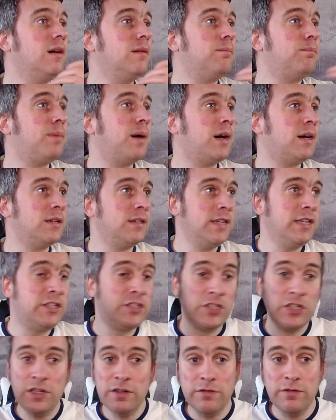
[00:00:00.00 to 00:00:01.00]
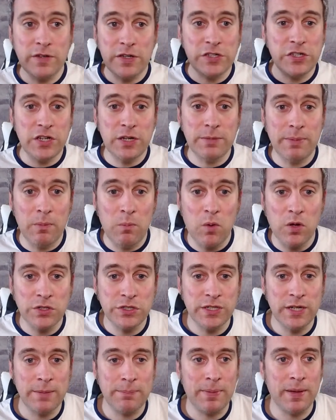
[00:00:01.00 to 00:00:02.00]
But he should have been watching
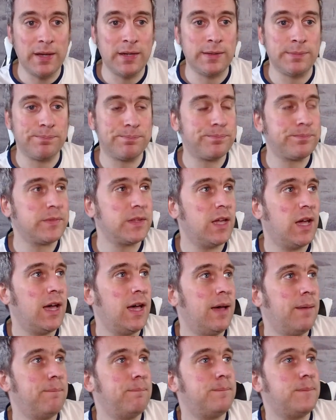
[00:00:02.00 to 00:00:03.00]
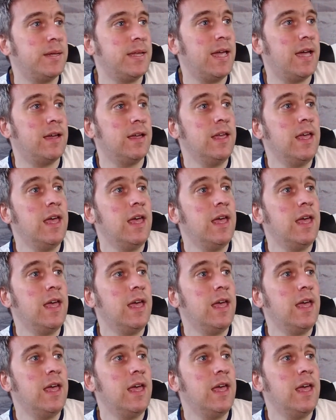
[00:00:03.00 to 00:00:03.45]
it better. But yeah.